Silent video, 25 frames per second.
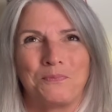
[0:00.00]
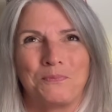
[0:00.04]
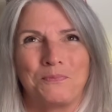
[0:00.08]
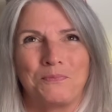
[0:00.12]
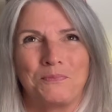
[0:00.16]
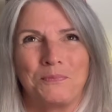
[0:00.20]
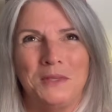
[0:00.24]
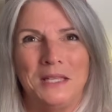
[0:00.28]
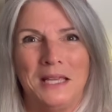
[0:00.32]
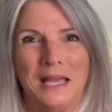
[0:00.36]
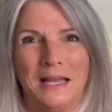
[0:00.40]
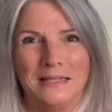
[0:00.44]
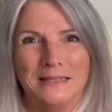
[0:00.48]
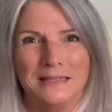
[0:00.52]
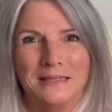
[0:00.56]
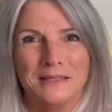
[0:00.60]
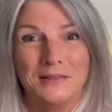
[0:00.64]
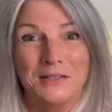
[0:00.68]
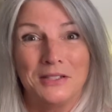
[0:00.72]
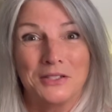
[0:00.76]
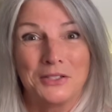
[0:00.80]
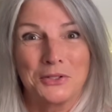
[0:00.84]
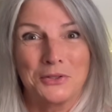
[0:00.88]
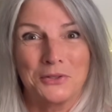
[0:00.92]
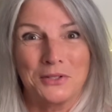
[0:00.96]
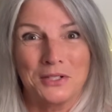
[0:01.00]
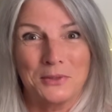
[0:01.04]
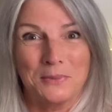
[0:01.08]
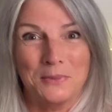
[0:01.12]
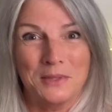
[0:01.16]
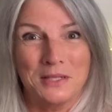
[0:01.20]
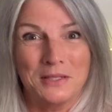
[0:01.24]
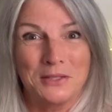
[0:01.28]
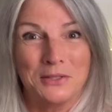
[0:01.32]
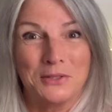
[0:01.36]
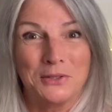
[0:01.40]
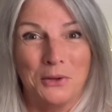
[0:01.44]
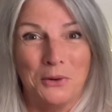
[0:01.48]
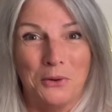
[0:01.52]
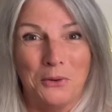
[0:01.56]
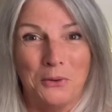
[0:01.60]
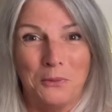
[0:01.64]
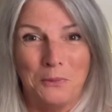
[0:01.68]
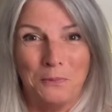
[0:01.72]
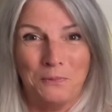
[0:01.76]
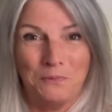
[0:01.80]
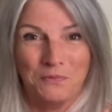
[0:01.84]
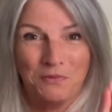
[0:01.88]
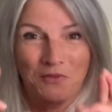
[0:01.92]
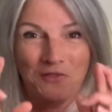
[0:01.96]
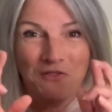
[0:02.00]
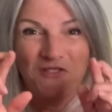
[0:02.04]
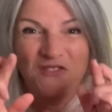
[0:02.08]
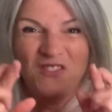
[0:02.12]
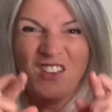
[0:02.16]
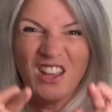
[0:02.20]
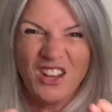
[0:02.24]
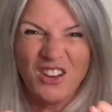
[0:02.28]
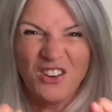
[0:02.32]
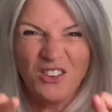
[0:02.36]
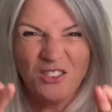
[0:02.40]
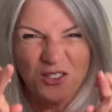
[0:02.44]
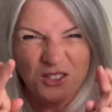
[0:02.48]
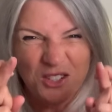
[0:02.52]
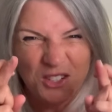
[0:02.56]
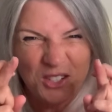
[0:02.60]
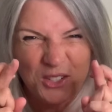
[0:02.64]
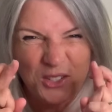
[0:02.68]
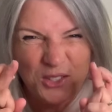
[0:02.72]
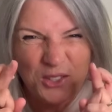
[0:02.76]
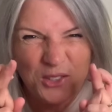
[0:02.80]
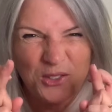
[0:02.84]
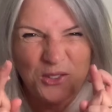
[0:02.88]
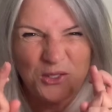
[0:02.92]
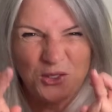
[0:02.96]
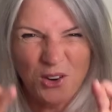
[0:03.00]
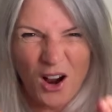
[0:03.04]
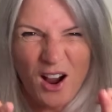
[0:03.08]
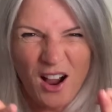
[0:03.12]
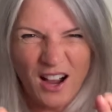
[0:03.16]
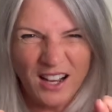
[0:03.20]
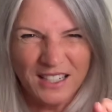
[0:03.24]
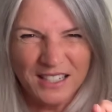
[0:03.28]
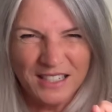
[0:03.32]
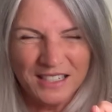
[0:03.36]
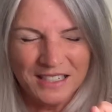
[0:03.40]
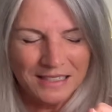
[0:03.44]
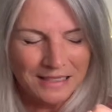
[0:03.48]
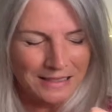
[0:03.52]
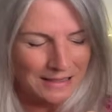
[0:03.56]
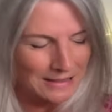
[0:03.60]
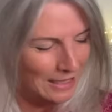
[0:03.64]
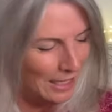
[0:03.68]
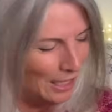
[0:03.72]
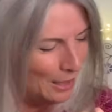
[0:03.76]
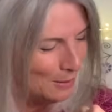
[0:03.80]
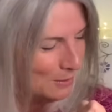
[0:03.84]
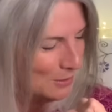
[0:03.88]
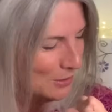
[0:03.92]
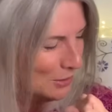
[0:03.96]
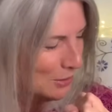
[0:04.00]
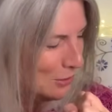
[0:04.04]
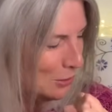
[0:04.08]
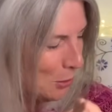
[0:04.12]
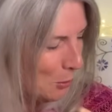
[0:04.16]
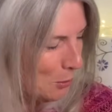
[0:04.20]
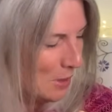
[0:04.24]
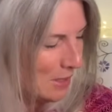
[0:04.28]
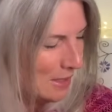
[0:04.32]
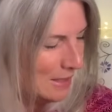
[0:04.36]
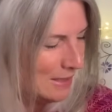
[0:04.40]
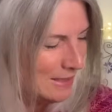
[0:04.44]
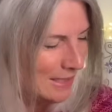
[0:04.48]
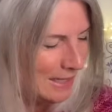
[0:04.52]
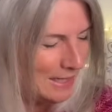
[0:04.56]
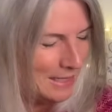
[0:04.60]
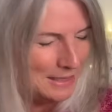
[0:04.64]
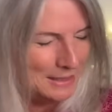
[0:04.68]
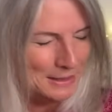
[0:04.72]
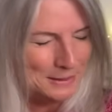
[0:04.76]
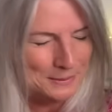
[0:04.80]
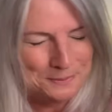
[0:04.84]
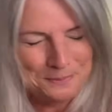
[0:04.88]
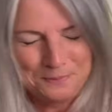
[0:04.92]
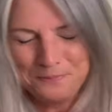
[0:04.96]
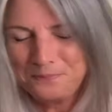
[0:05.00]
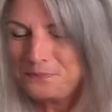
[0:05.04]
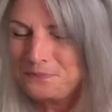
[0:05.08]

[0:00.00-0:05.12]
Yes, this Christmas. So fingers crossed. I'm so excited.